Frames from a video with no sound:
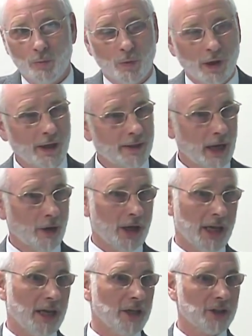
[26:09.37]
Well, in that
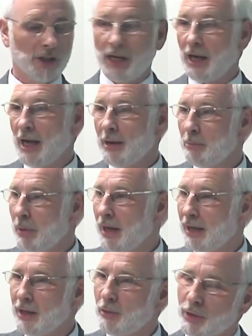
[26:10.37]
case, I'm
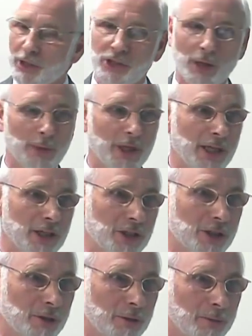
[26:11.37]
bilingual in
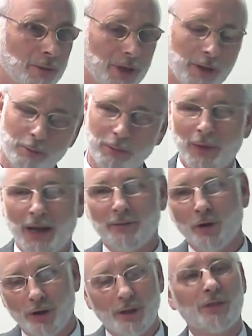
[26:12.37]
Japanese.
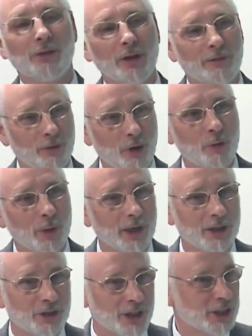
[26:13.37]
I've got 3 or 4
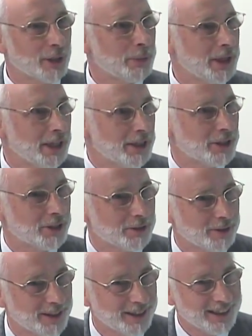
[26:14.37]
words in Japanese,
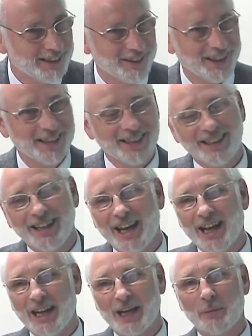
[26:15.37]
right?
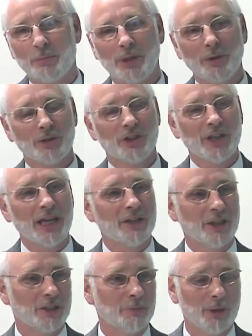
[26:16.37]
And I can produce a
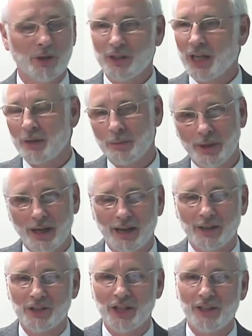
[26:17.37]
sentence because I
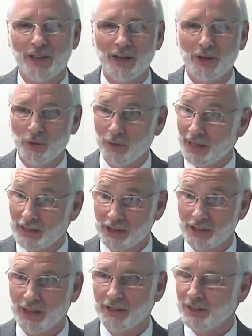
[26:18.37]
can say thank you, and that's
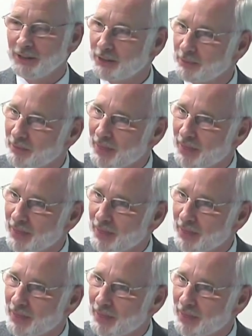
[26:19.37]
a sentence.